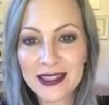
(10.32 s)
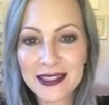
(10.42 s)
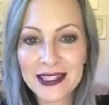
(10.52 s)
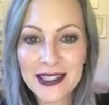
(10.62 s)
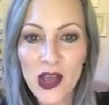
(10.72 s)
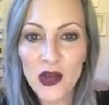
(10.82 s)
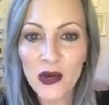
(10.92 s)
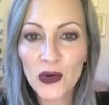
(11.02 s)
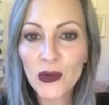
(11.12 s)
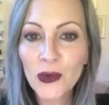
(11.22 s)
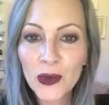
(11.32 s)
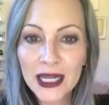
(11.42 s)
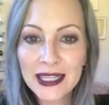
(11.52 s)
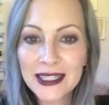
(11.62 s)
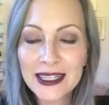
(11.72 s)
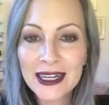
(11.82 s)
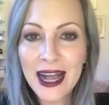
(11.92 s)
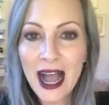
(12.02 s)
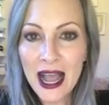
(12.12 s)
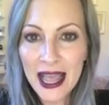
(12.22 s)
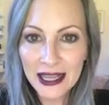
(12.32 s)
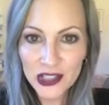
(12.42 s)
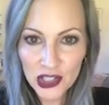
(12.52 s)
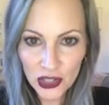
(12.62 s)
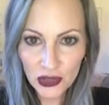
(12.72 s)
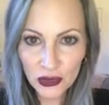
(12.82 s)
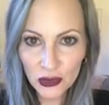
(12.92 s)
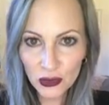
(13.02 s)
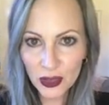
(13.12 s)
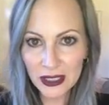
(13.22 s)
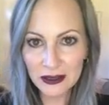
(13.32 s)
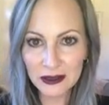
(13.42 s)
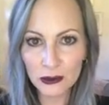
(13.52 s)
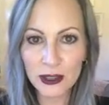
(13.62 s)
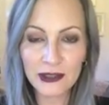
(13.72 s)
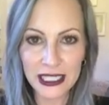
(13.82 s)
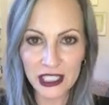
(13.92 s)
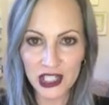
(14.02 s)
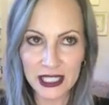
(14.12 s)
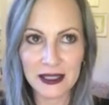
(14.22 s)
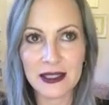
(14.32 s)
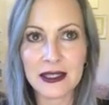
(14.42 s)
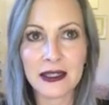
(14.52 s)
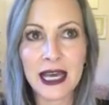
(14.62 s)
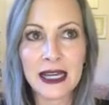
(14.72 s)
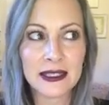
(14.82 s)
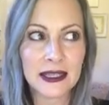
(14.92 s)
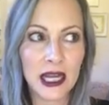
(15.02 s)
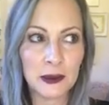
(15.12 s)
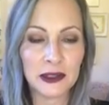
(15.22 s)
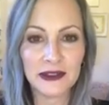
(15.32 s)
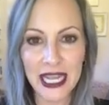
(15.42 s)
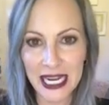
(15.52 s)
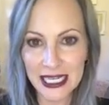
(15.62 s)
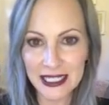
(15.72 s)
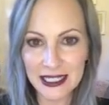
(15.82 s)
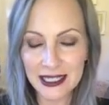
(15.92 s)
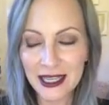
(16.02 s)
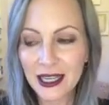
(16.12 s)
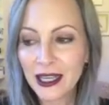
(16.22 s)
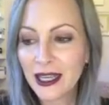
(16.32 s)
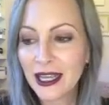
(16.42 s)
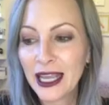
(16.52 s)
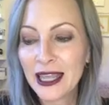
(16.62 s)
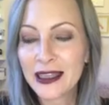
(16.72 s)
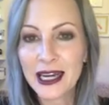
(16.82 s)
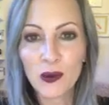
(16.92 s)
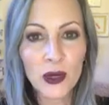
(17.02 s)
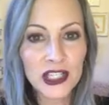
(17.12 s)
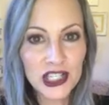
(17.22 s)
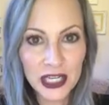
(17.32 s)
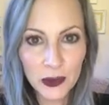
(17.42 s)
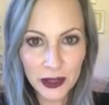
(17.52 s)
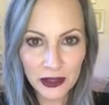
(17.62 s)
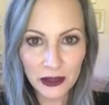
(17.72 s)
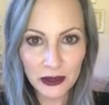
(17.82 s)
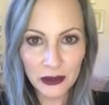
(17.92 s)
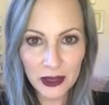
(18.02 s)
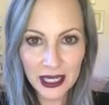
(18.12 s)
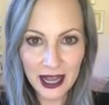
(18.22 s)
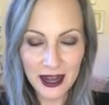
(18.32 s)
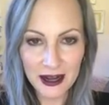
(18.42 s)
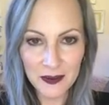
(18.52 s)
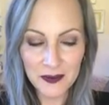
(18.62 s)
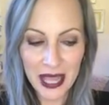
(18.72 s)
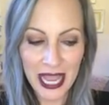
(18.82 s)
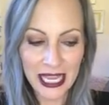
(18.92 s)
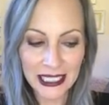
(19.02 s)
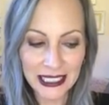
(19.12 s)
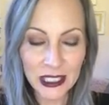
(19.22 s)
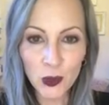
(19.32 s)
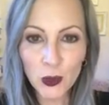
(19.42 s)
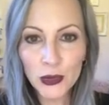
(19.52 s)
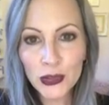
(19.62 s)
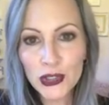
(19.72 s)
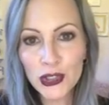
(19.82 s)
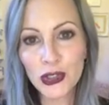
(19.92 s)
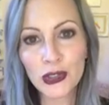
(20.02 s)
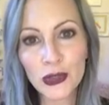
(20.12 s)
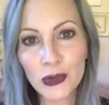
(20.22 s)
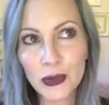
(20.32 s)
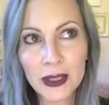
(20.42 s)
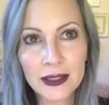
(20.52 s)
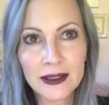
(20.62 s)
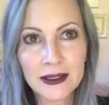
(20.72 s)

So I had two revelations the last couple of days that I want to share with you. And in order to